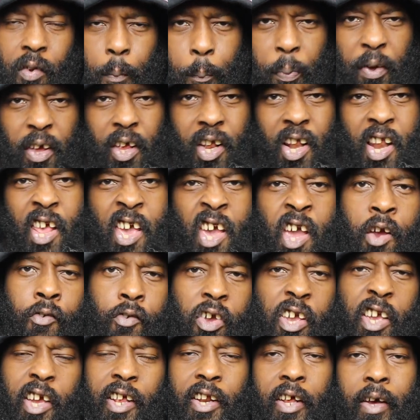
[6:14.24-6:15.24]
it's a bit
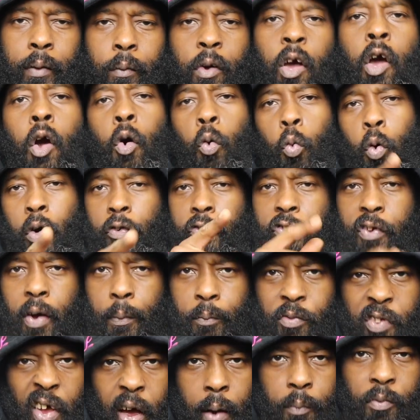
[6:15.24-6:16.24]
leery, isn't it? Well,
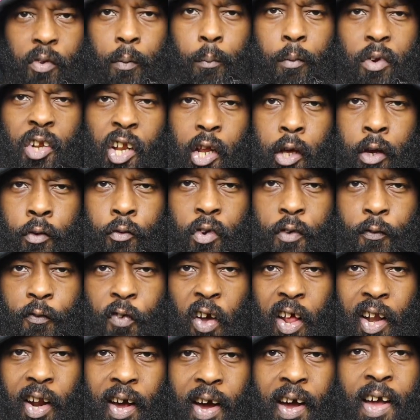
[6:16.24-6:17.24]
sometimes I'm a leery
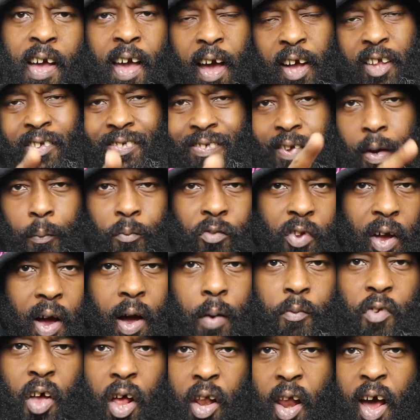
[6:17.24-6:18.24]
fella and
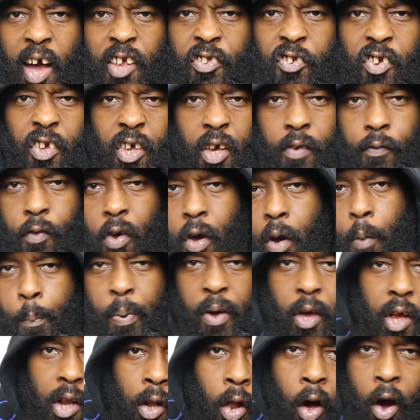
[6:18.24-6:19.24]
sometimes I like to give it a
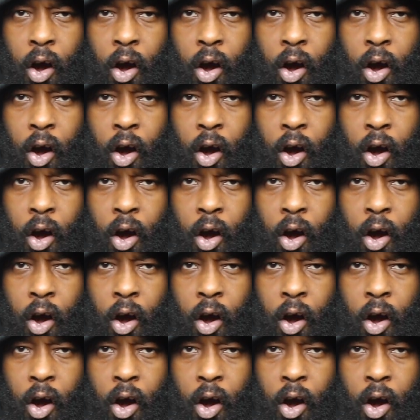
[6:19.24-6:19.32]
bit